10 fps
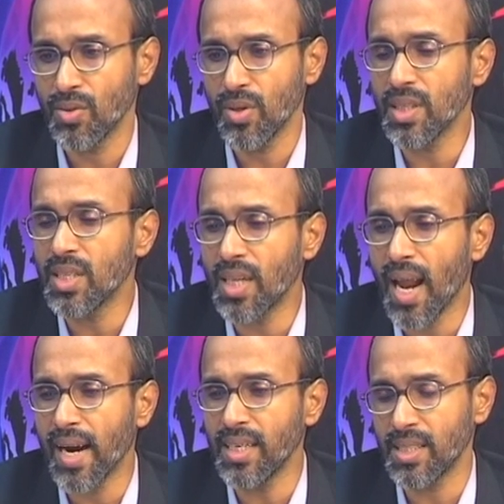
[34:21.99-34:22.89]
So, in this
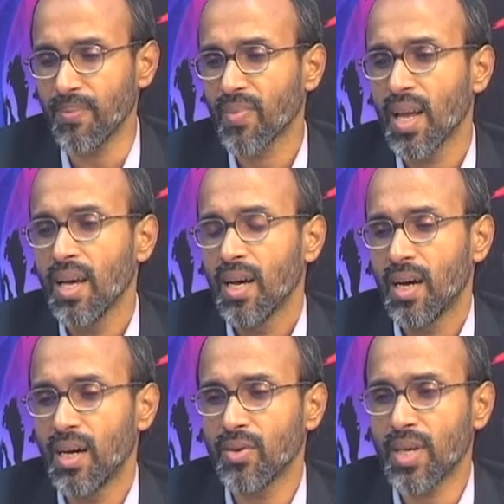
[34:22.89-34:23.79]
slides
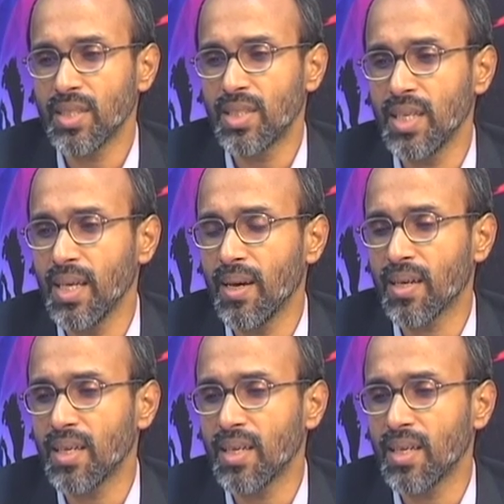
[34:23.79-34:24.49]
you can see